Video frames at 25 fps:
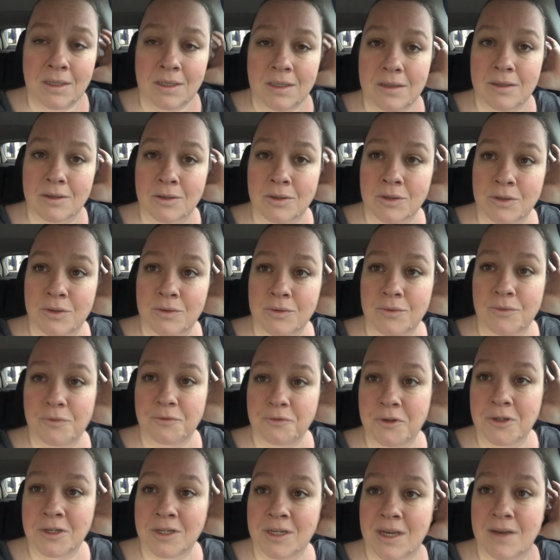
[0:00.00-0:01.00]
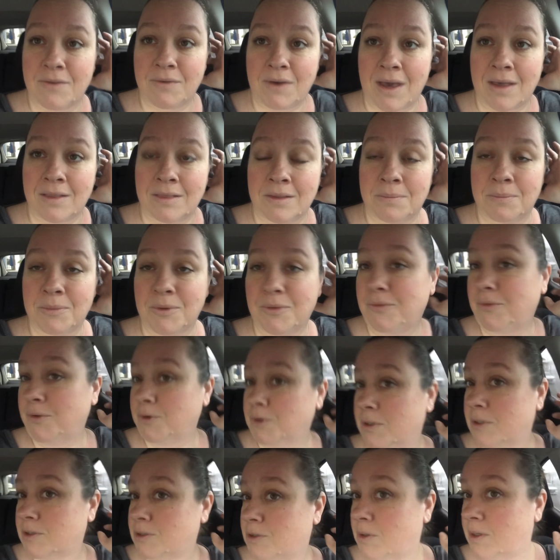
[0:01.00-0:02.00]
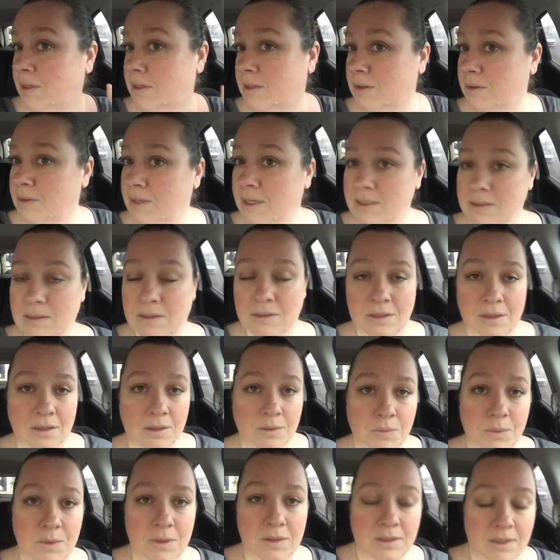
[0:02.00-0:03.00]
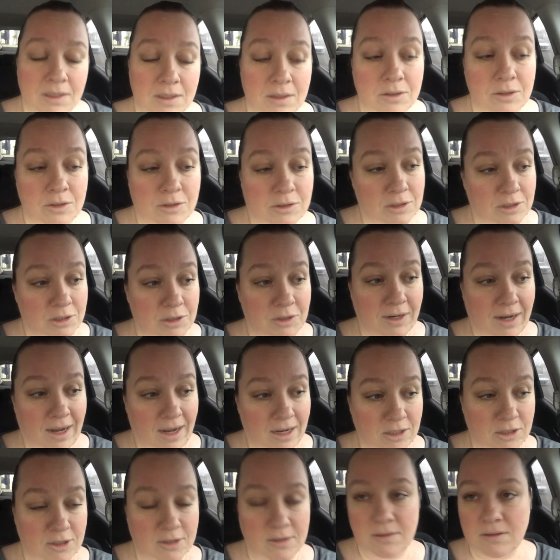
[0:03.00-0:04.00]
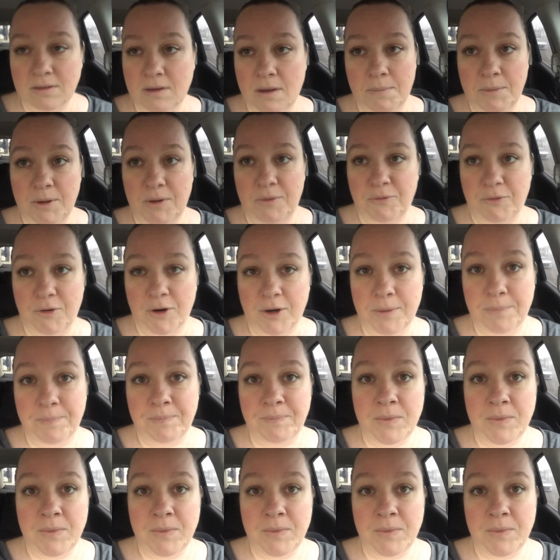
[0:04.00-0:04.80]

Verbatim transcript: They're gluten-free. I've had them before, so I know that's not where the allergic reaction's coming from.